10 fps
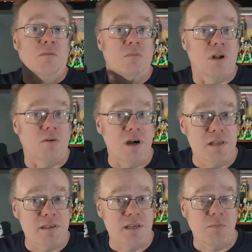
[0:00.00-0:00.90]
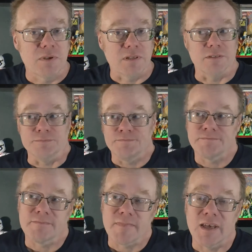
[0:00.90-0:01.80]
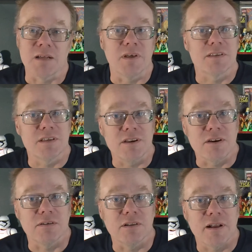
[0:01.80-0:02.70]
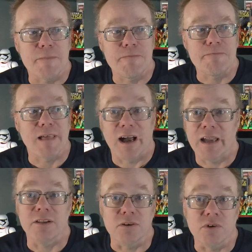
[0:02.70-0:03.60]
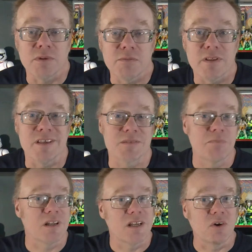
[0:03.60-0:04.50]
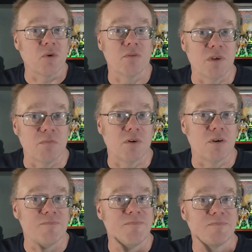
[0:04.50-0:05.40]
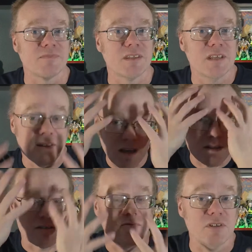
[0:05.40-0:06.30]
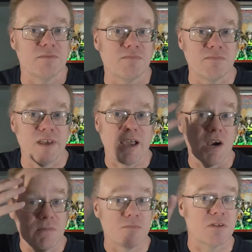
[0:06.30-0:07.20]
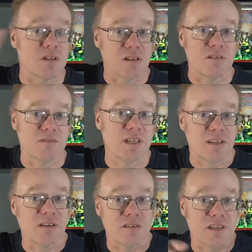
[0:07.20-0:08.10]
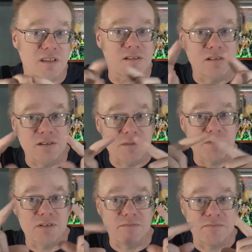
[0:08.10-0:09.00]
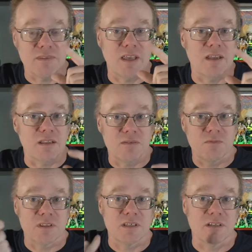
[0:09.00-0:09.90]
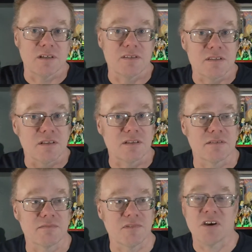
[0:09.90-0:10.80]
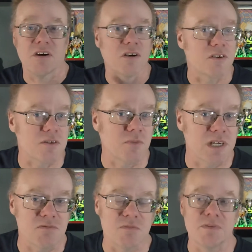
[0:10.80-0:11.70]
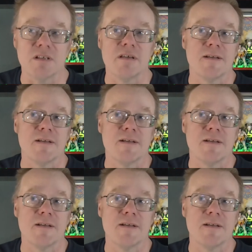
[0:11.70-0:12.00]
But I watch this episode and I'm like sitting here going, I do remember this, but I don't remember the details. It's really vague. I remember the little details, like the little Egyptian thing and then with the guns and the cars and whatever, but